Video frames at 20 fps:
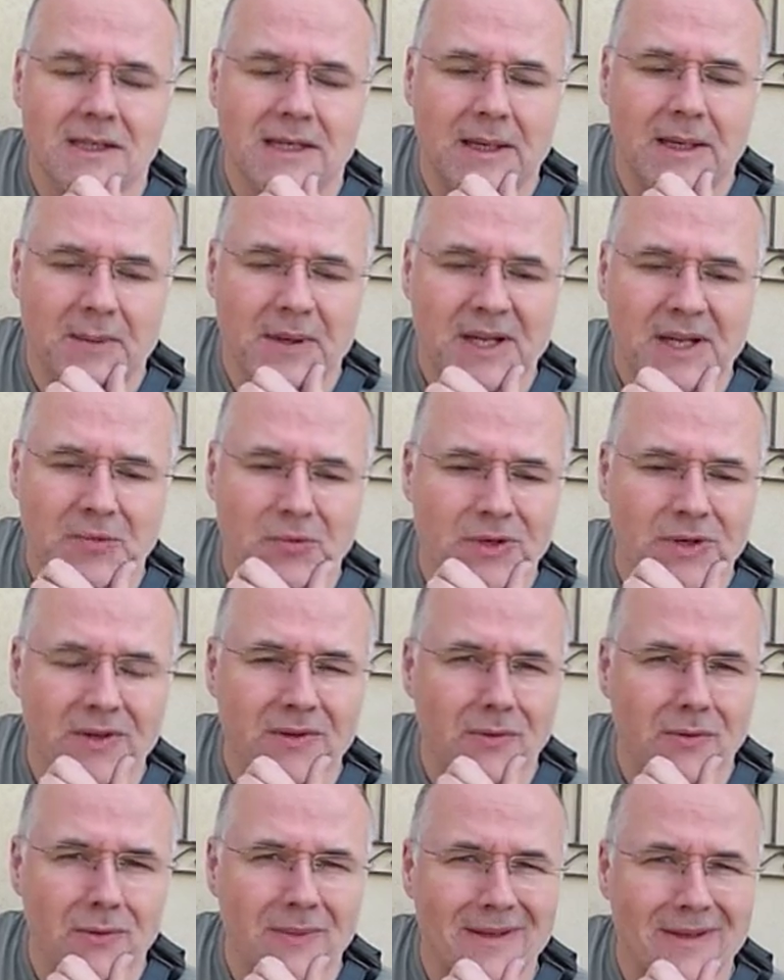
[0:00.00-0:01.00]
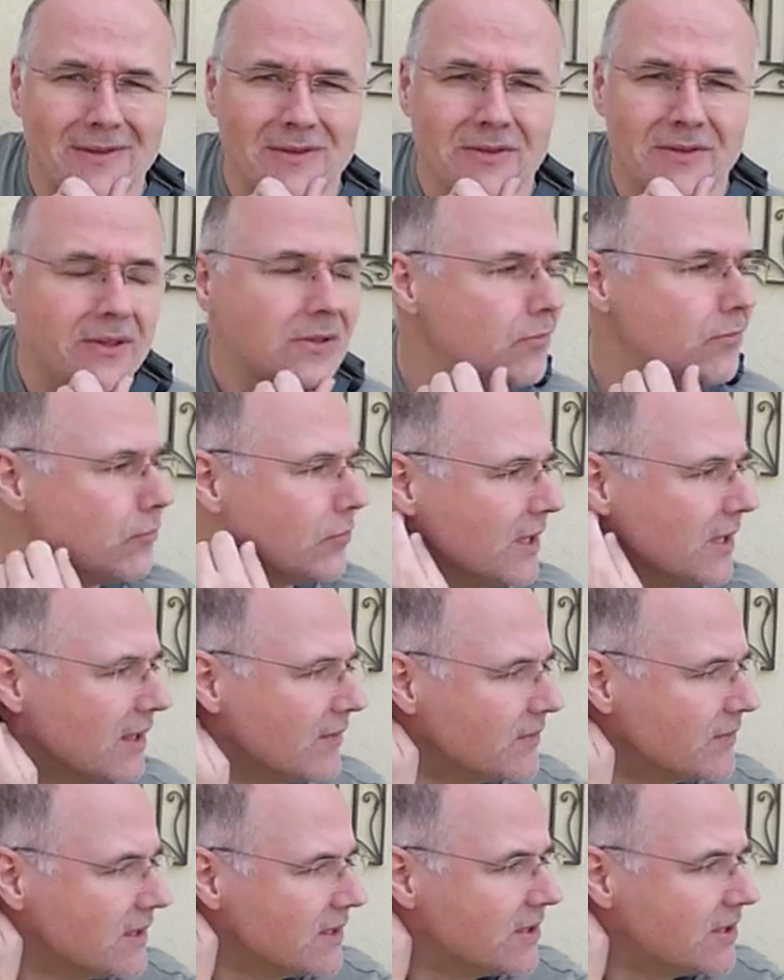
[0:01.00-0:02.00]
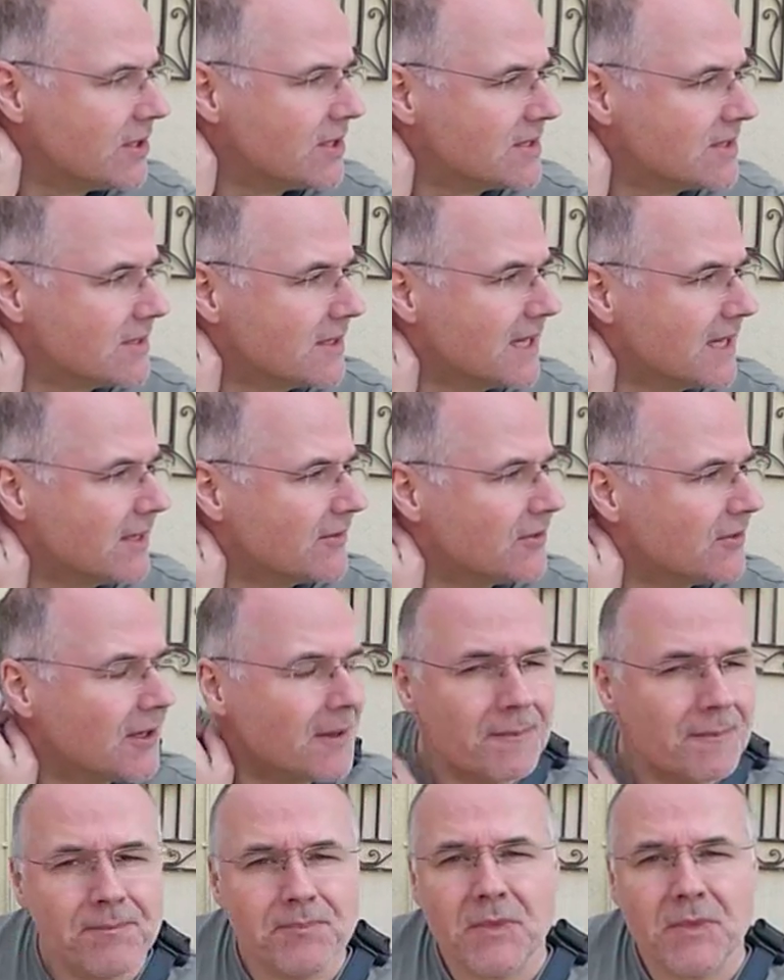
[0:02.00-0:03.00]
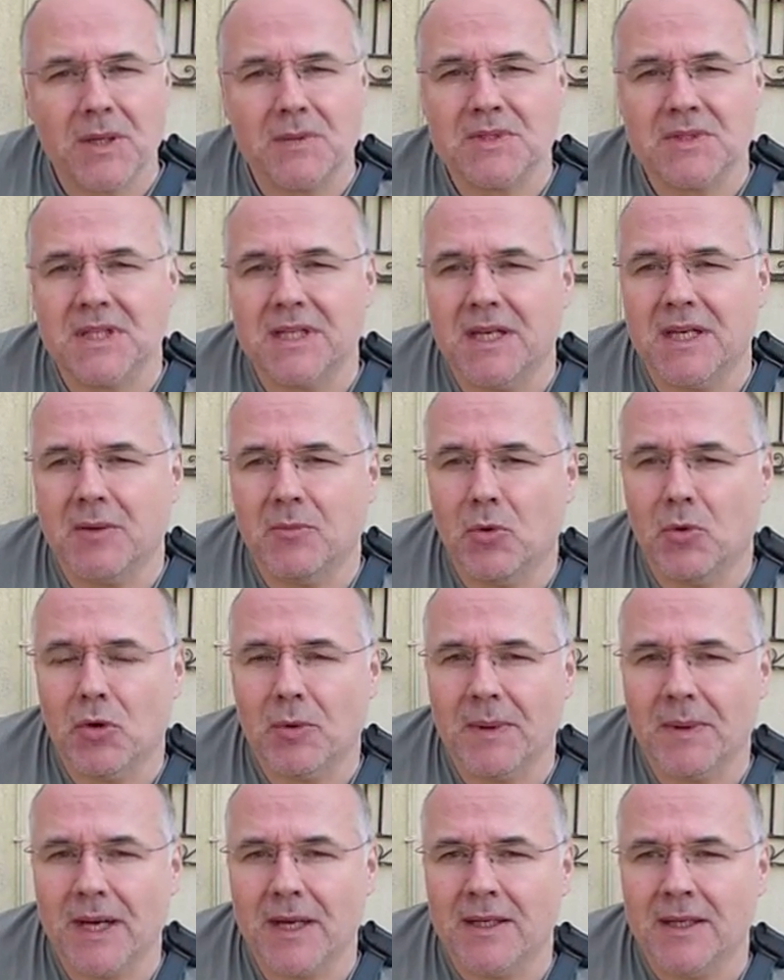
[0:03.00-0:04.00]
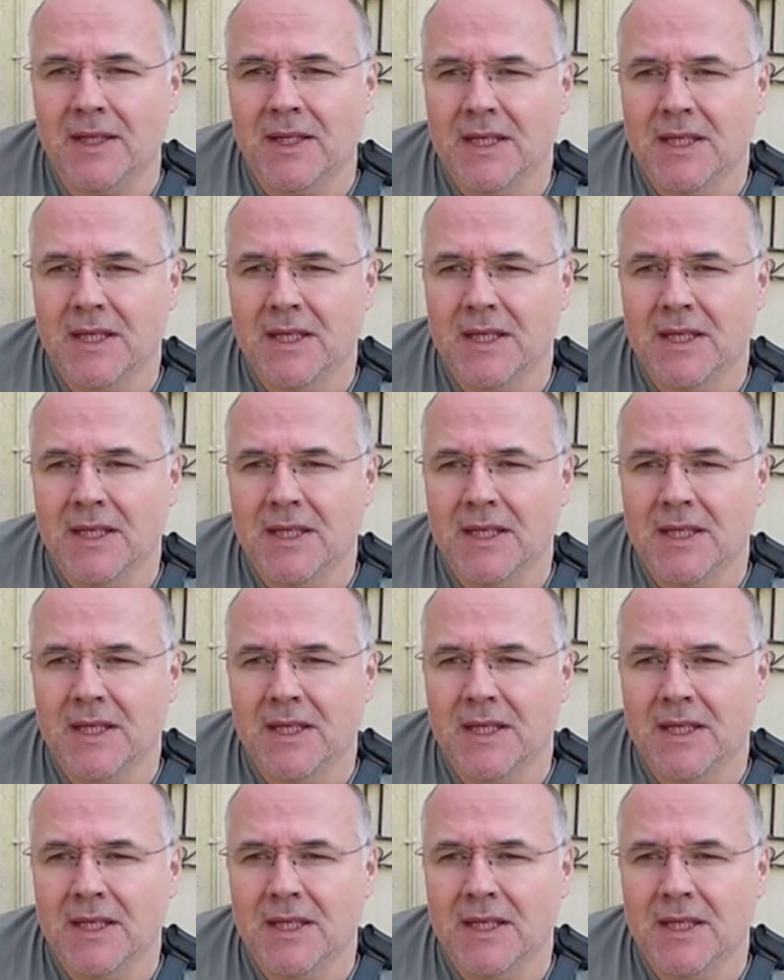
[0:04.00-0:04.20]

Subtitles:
And I hadn't really thought about doing Reloved Guitars at that time. I was thinking more about,